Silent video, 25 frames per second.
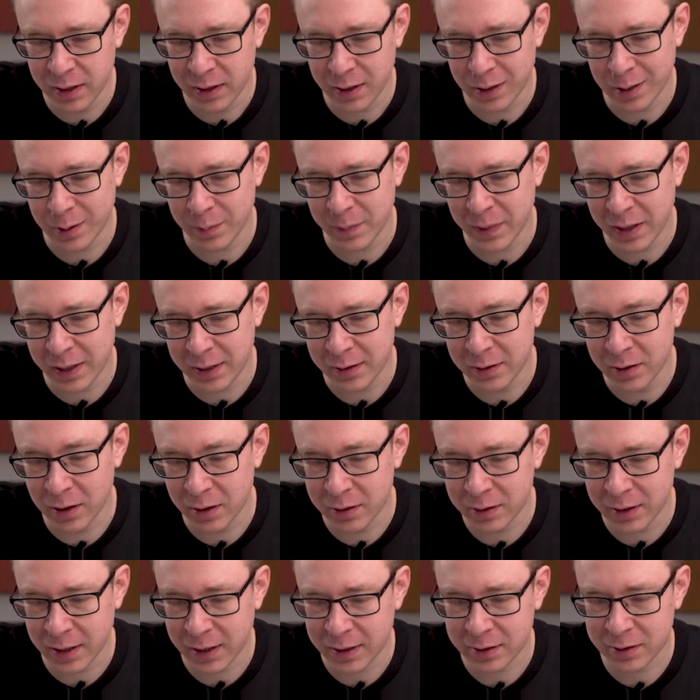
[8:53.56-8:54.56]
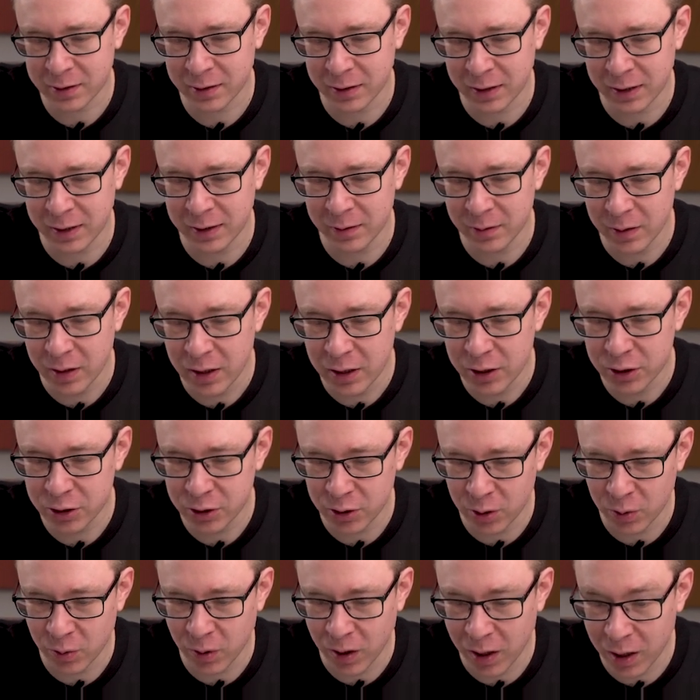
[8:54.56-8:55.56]
um, it does actually
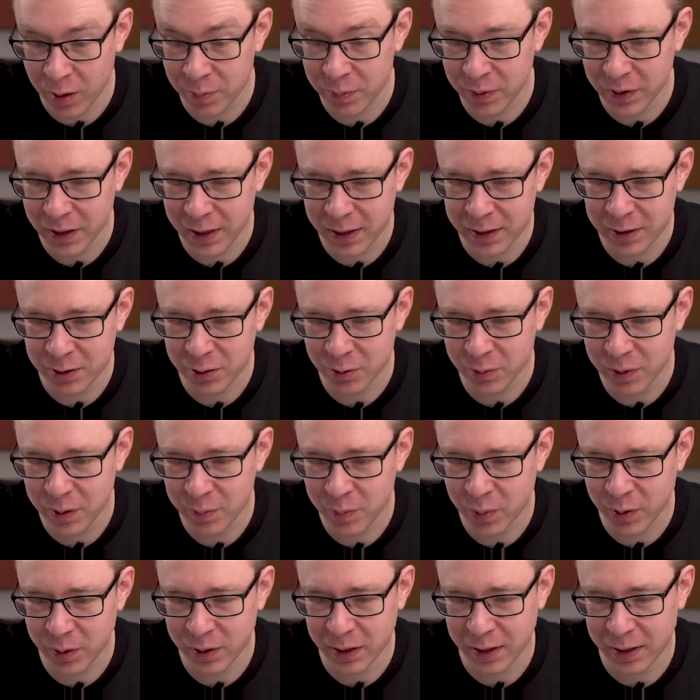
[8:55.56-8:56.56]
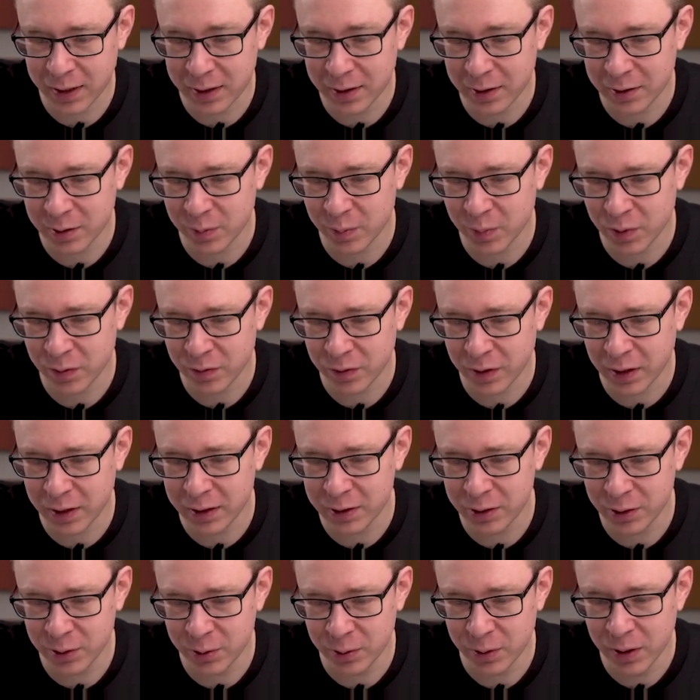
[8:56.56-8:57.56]
show up in your report and it doesn't
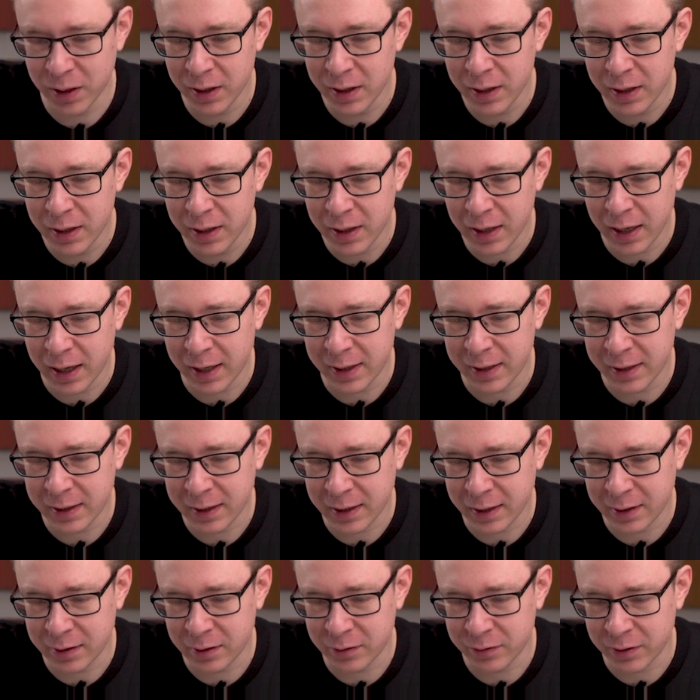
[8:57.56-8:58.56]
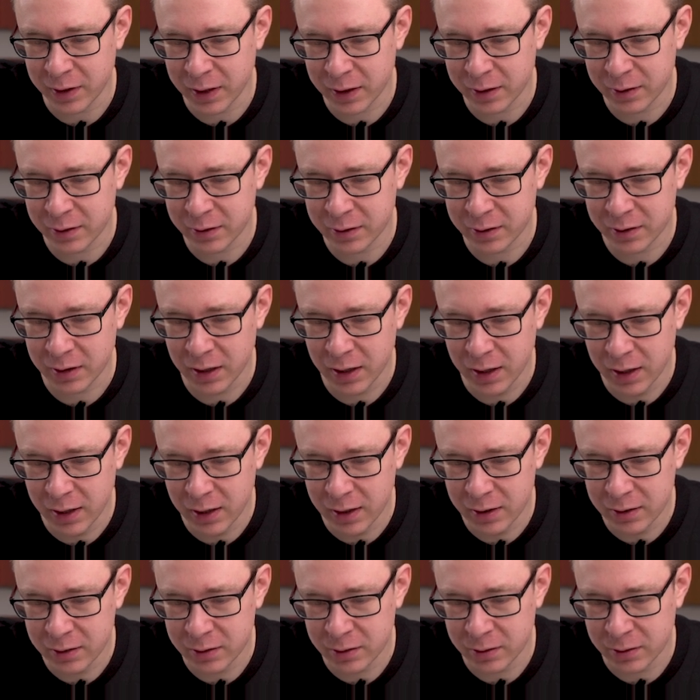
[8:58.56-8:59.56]
provide you any kind of errors.
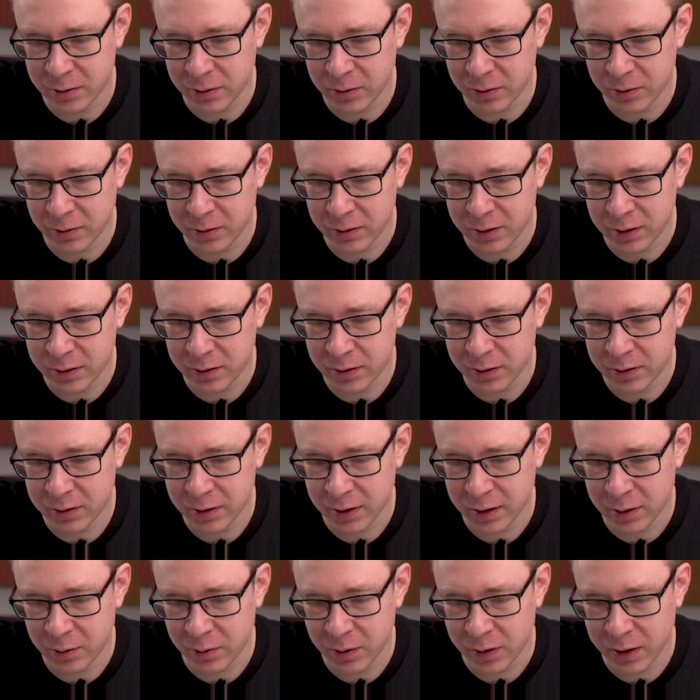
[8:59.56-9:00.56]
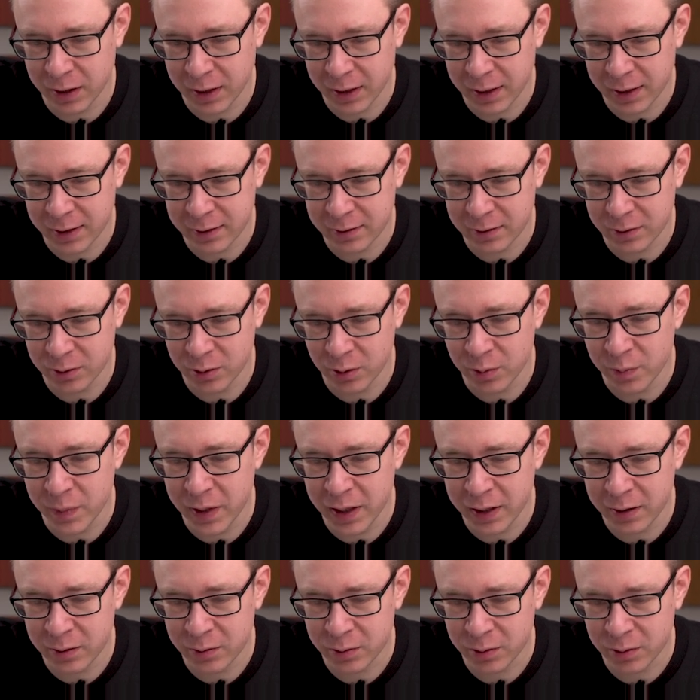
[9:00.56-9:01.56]
So let's just say I want to add
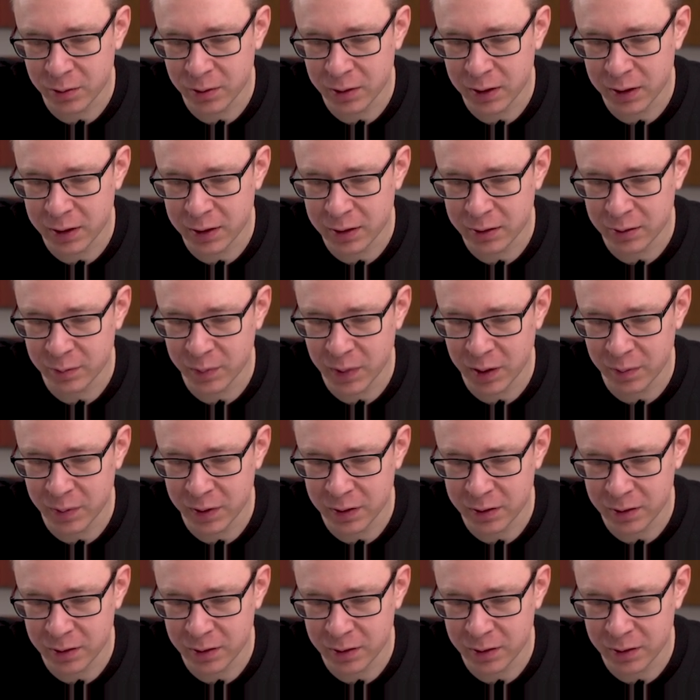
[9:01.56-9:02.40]
domain role here, maybe